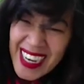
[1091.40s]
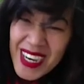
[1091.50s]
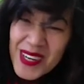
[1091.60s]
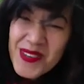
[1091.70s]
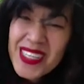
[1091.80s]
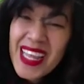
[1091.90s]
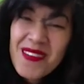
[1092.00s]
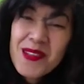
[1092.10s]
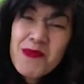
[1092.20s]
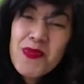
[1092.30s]
We'll
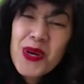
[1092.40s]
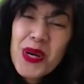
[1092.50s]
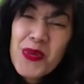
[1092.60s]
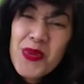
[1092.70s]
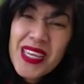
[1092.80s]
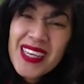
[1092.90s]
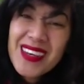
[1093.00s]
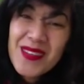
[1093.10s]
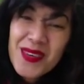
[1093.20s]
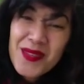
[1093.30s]
have to put a week.
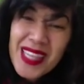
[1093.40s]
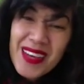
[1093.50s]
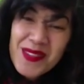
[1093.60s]
We will have to